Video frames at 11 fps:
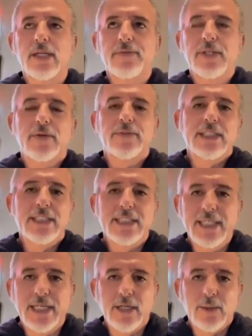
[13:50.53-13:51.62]
if you ever need
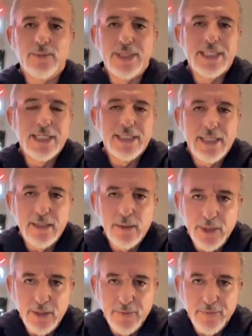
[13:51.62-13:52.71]
any help, you can't get
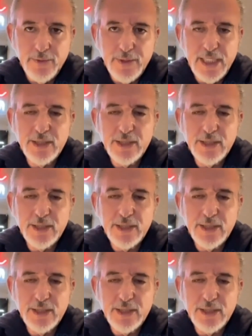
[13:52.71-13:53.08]
anybody on the phone.